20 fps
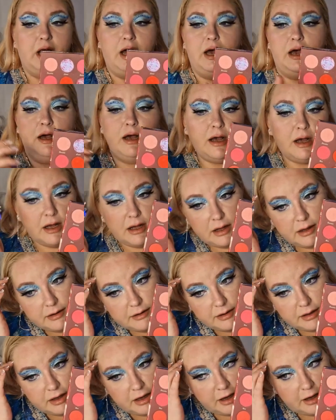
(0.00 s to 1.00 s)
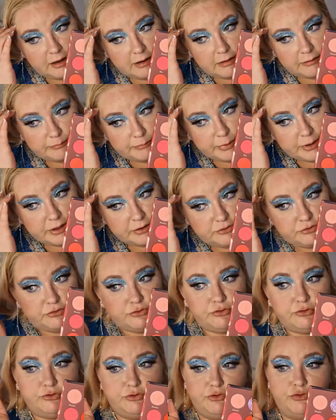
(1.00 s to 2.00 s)
I've been
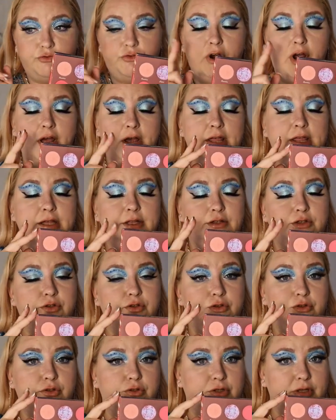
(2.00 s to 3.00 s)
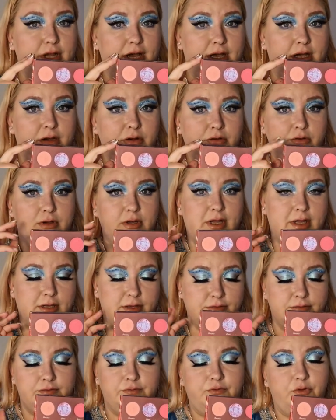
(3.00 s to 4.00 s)
trying to now
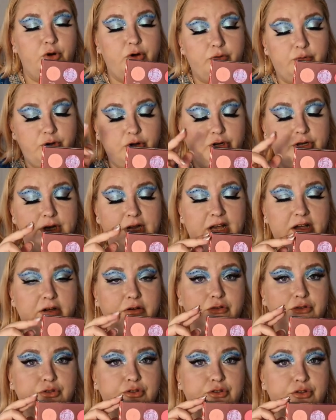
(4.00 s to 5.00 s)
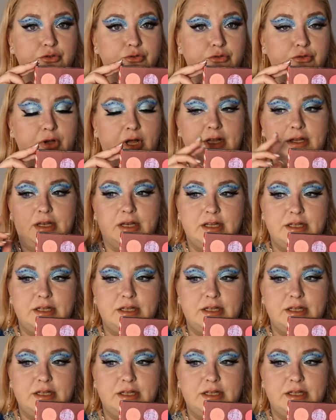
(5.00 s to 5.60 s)
and forward now do at